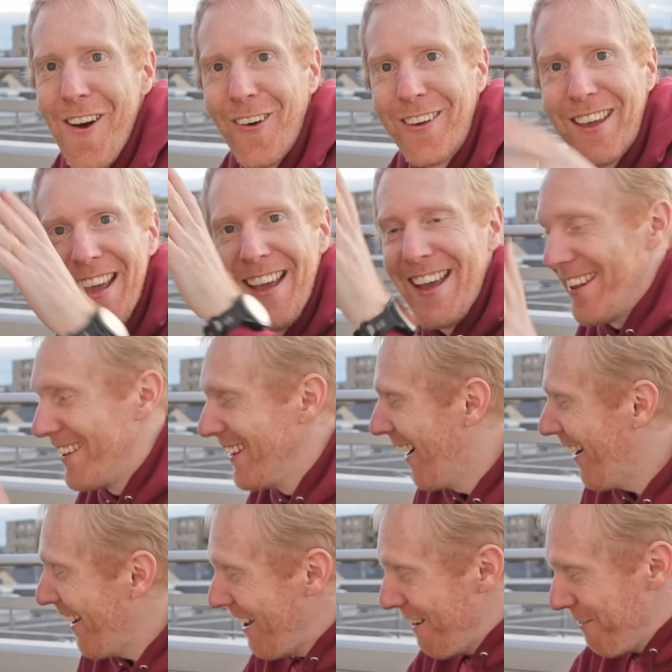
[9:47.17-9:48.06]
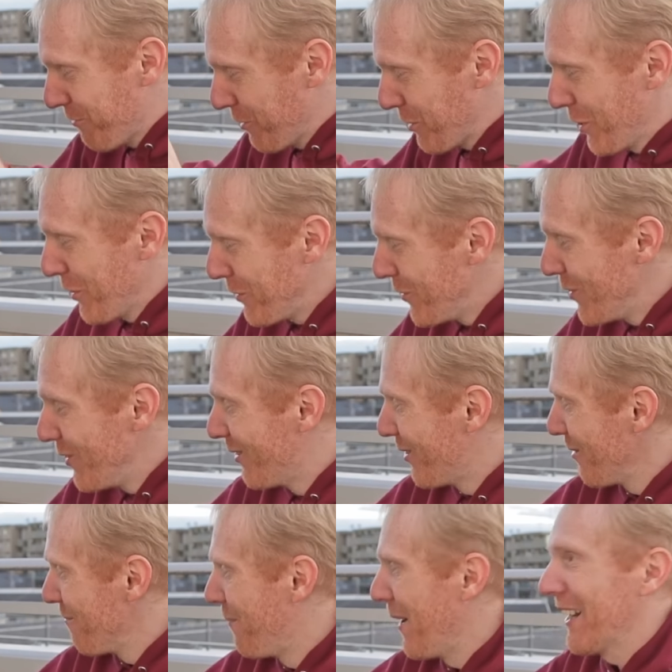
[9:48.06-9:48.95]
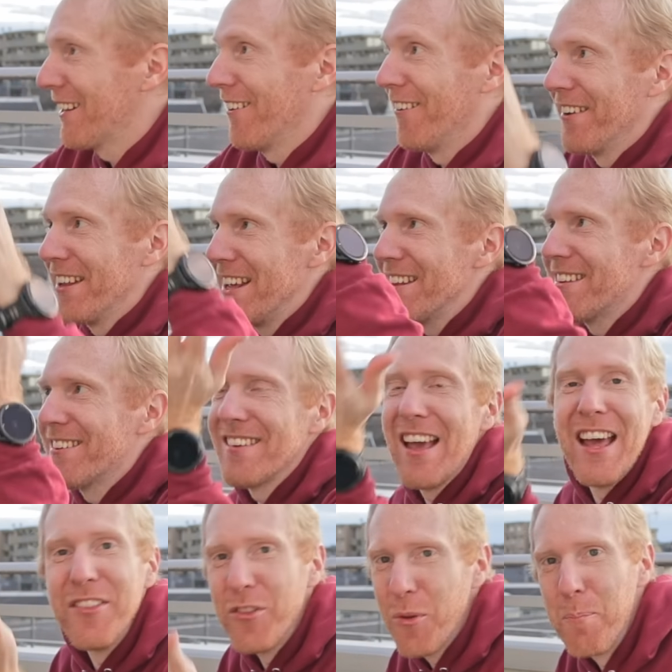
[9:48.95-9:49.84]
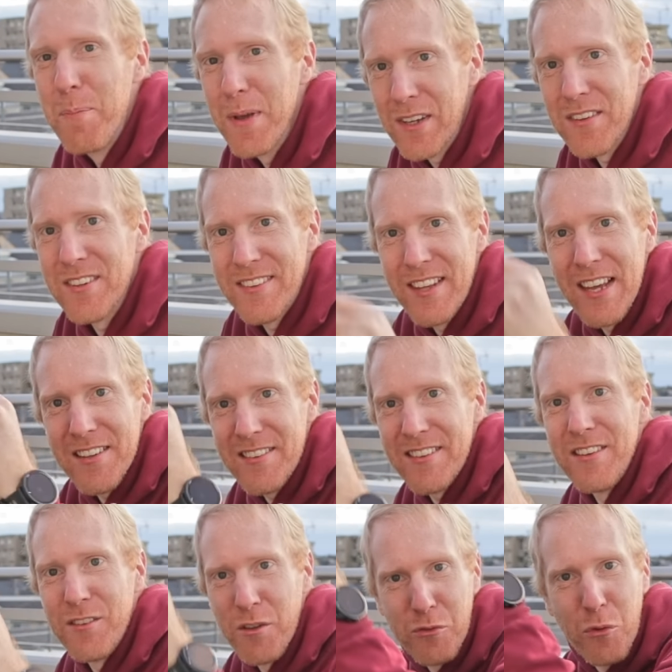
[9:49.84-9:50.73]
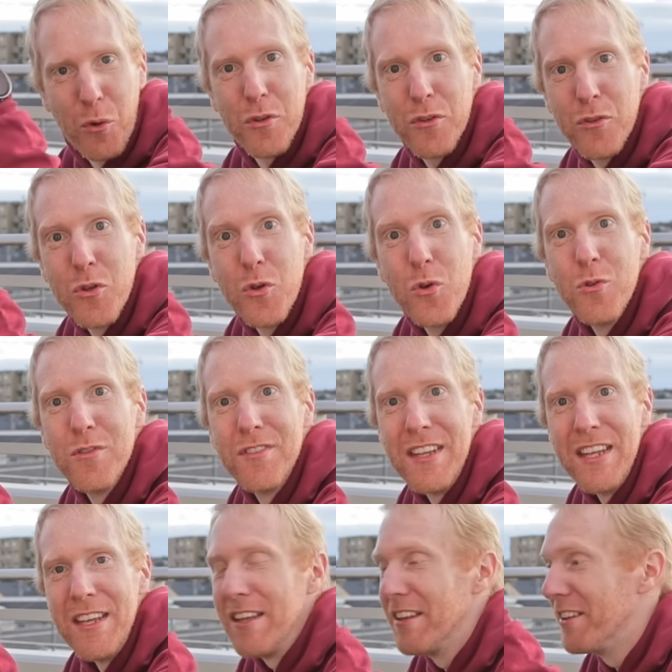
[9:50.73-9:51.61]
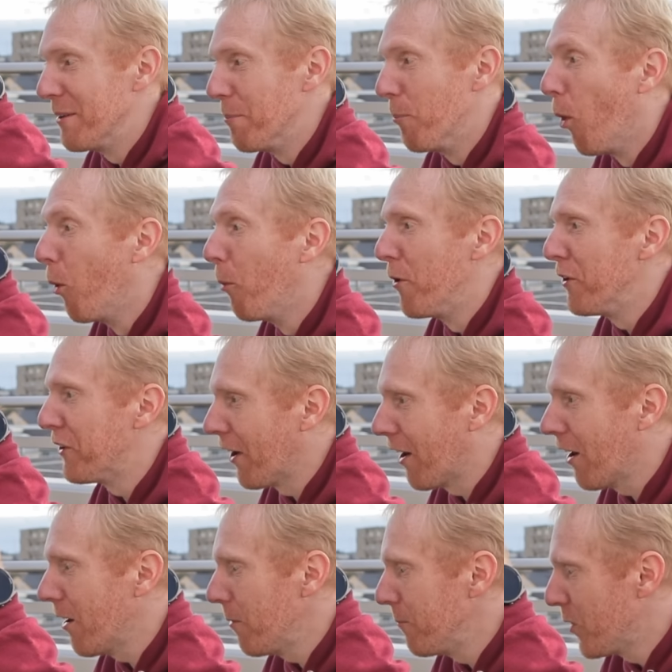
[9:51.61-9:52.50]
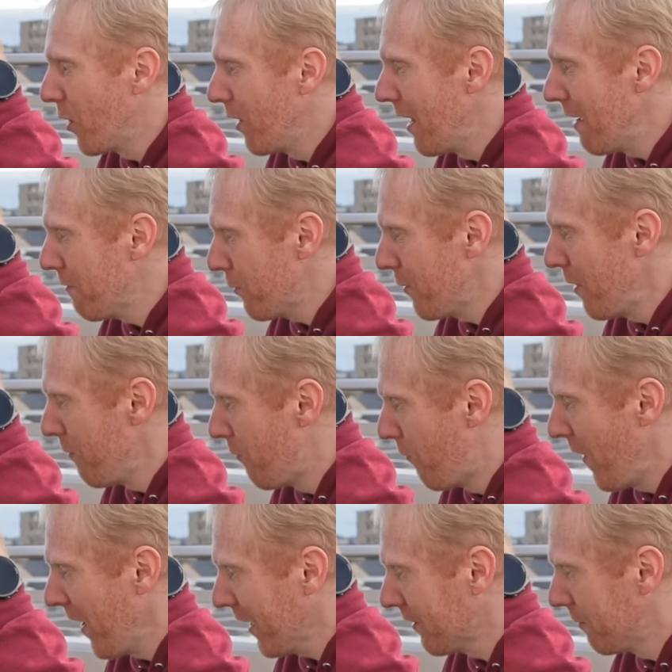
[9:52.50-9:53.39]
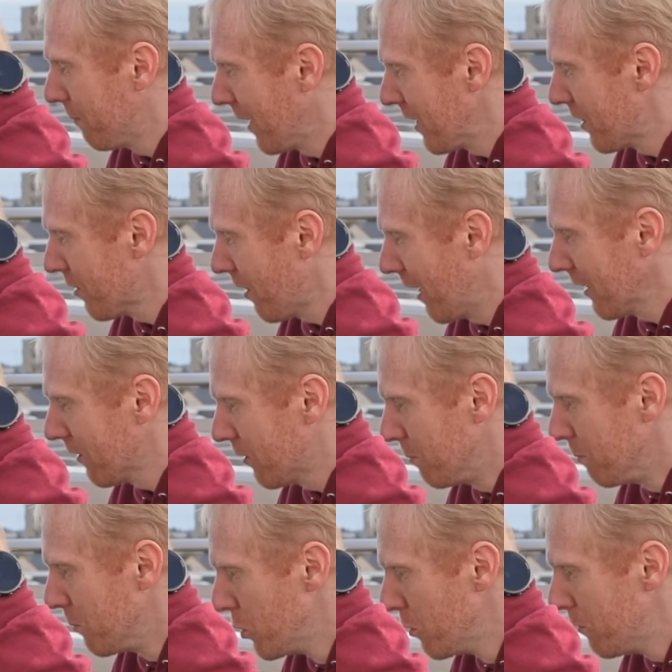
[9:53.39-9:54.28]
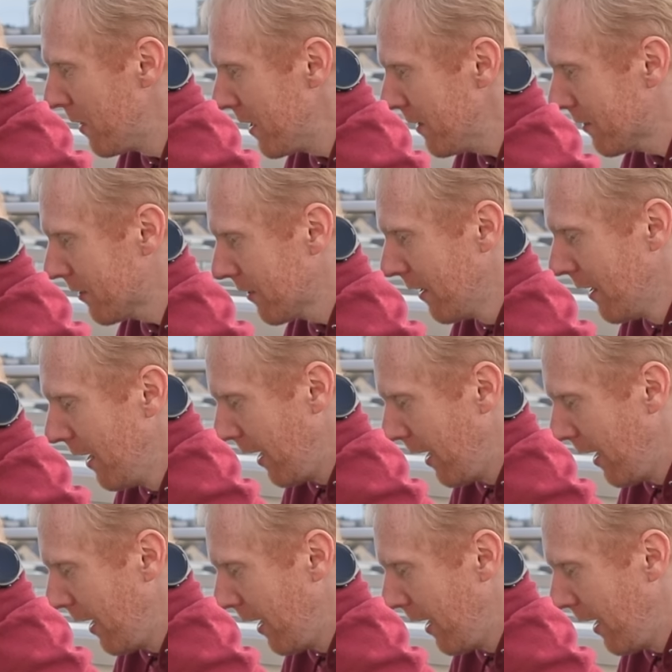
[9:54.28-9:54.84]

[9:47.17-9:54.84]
Okay, and now I have the newt back on it. And the biggest test is, of course, to use the moment arm, the lever effect, by trying to move it